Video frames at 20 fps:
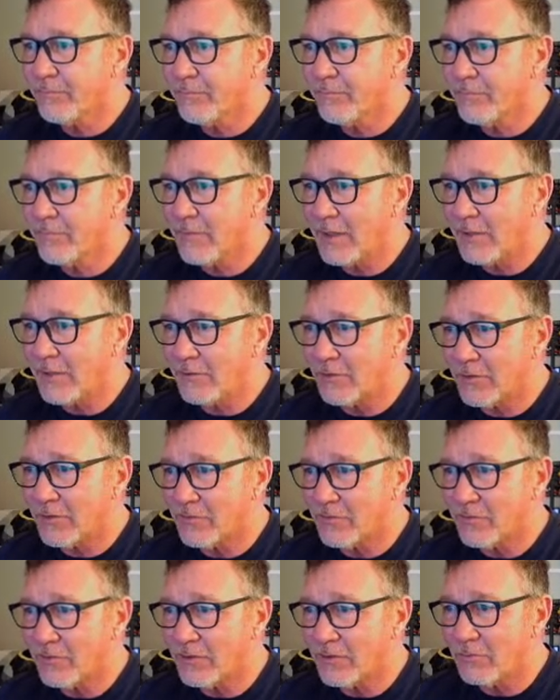And you can
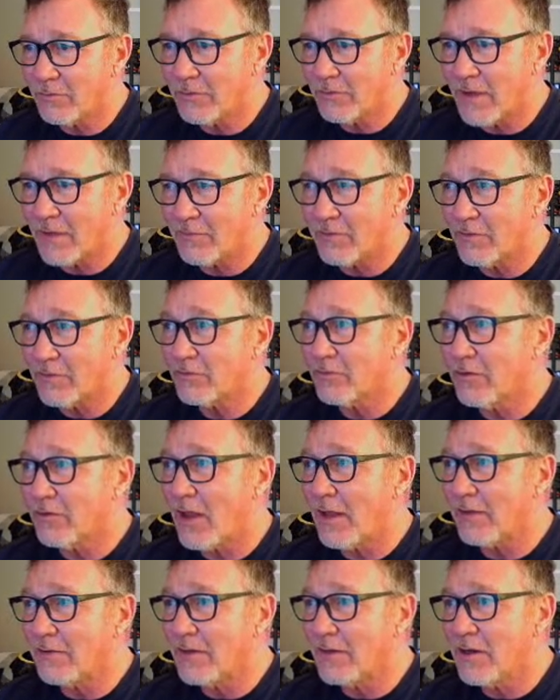see we've got the
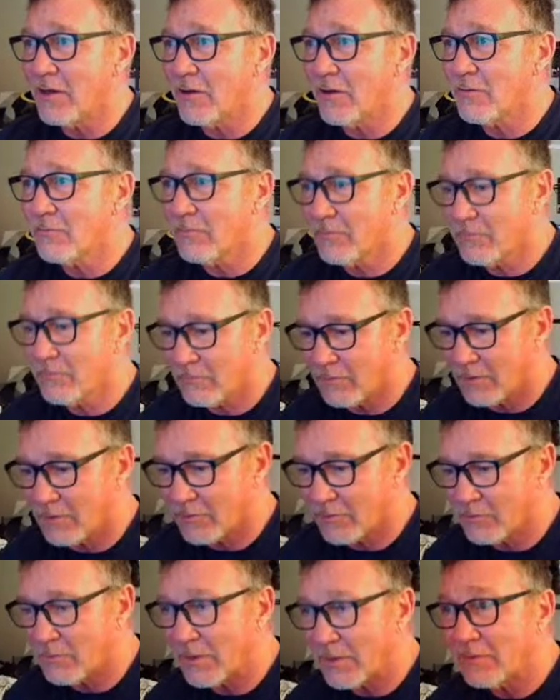slot there. Let's
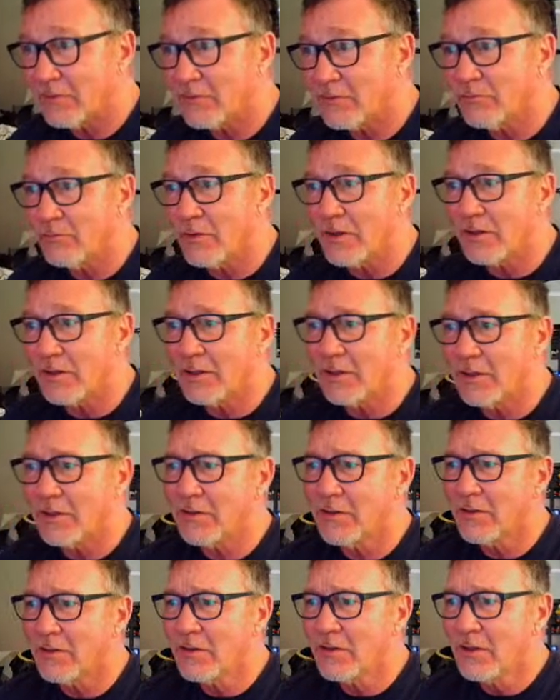this red again.
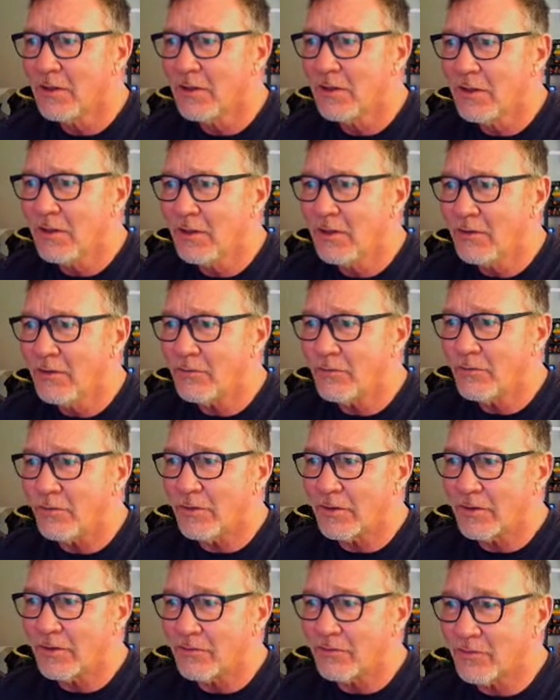So you
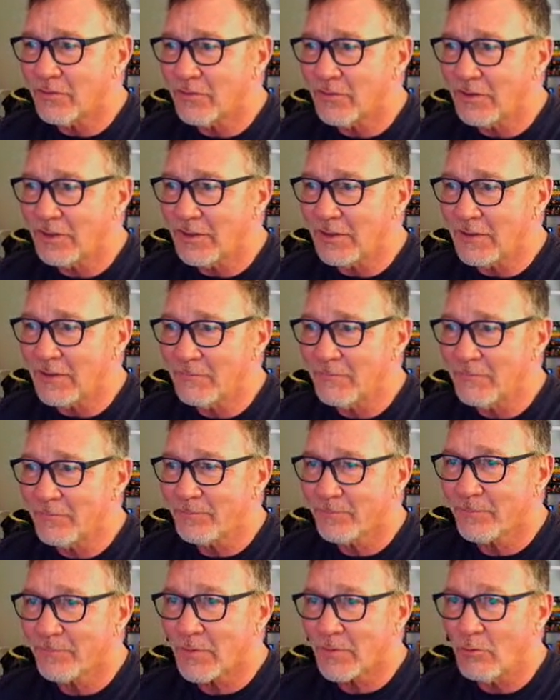can see
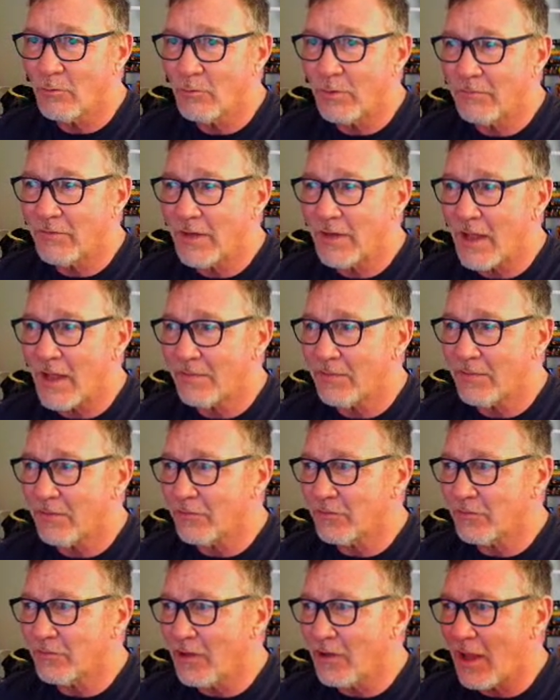we've got the
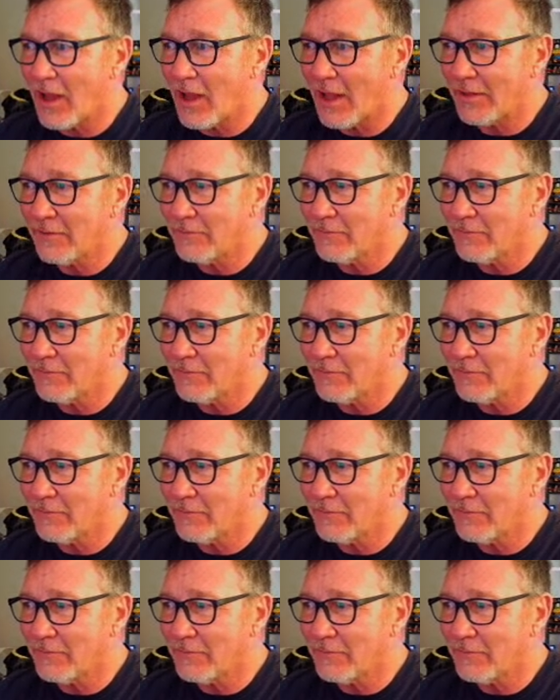slot